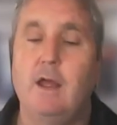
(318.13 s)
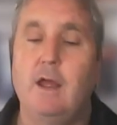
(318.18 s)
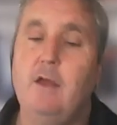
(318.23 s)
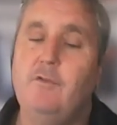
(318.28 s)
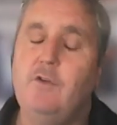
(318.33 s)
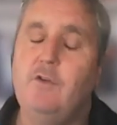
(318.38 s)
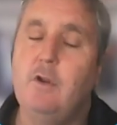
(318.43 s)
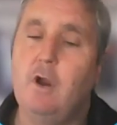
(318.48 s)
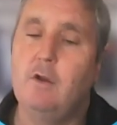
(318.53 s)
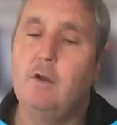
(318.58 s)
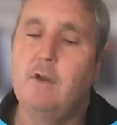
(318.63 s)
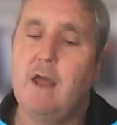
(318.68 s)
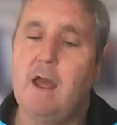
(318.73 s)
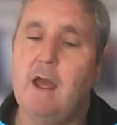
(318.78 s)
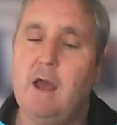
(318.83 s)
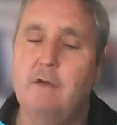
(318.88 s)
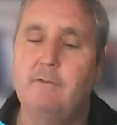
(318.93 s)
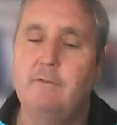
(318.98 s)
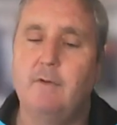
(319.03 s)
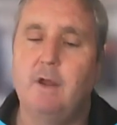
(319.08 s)
If you
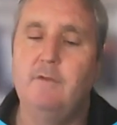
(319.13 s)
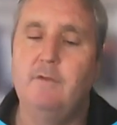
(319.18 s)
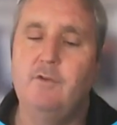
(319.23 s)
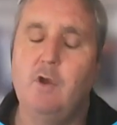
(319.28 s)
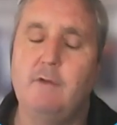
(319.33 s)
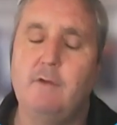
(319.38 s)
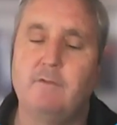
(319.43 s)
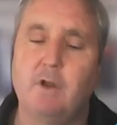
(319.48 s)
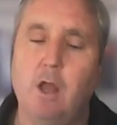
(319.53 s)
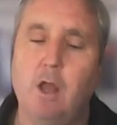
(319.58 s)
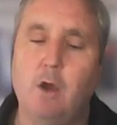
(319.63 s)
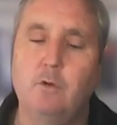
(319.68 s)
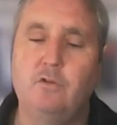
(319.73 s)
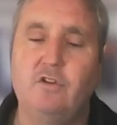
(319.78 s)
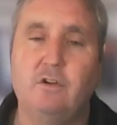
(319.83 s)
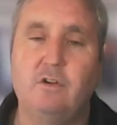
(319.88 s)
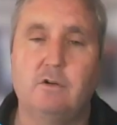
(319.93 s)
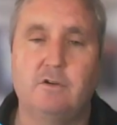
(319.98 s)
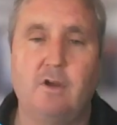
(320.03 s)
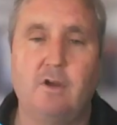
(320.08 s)
have low
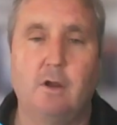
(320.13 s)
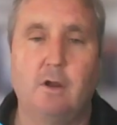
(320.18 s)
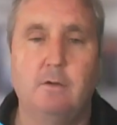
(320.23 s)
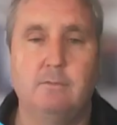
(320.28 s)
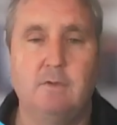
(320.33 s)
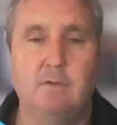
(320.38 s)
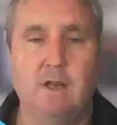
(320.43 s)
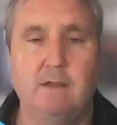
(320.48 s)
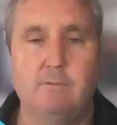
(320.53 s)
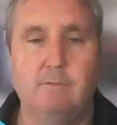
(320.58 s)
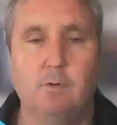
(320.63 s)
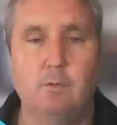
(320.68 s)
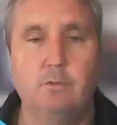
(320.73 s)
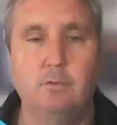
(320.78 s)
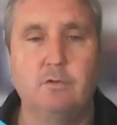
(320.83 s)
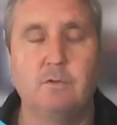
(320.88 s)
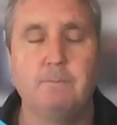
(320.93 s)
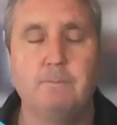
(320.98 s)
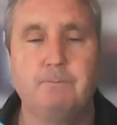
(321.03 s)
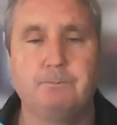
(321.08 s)
serotonin
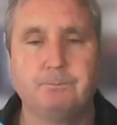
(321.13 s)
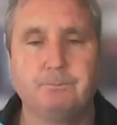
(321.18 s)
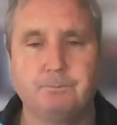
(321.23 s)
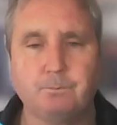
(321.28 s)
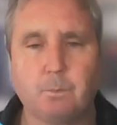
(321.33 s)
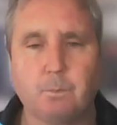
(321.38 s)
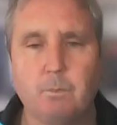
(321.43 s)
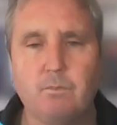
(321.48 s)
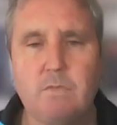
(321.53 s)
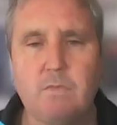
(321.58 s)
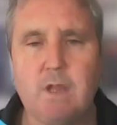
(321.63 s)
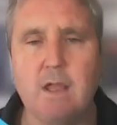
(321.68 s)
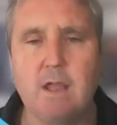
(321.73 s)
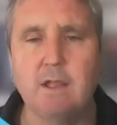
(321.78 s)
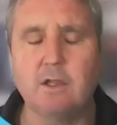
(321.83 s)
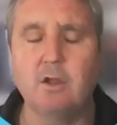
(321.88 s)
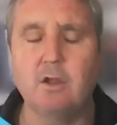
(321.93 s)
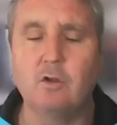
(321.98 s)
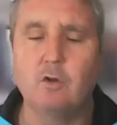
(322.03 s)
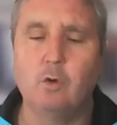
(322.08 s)
levels,
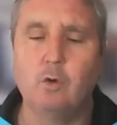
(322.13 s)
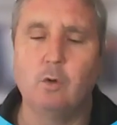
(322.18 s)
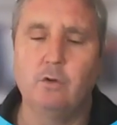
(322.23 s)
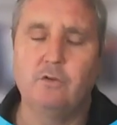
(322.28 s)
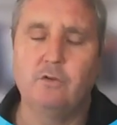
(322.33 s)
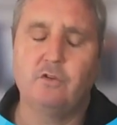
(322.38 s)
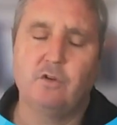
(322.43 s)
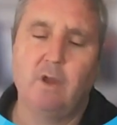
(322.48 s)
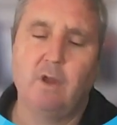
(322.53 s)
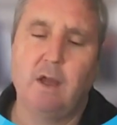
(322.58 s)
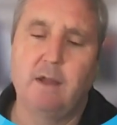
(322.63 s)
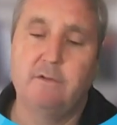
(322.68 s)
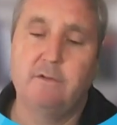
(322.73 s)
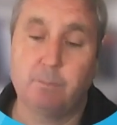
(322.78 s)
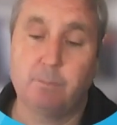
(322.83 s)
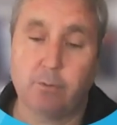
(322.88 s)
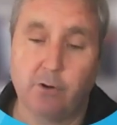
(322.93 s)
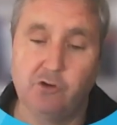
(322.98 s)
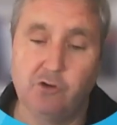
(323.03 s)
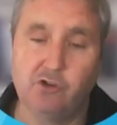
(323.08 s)
it can cause
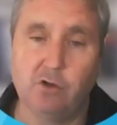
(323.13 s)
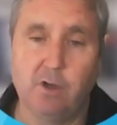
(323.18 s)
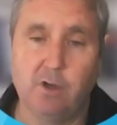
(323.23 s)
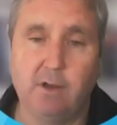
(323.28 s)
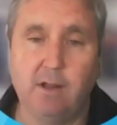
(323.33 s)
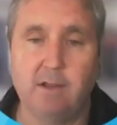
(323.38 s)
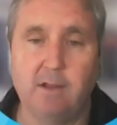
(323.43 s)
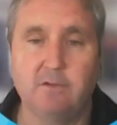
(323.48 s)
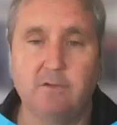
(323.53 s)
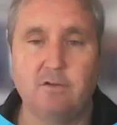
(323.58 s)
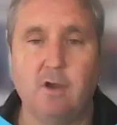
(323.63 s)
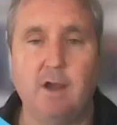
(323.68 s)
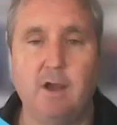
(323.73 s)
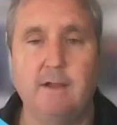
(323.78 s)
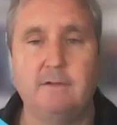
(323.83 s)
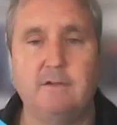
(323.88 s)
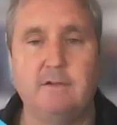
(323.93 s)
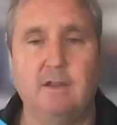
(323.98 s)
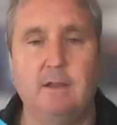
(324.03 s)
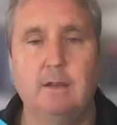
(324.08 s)
depression and
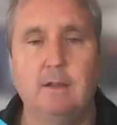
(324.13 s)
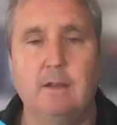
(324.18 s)
anxiety.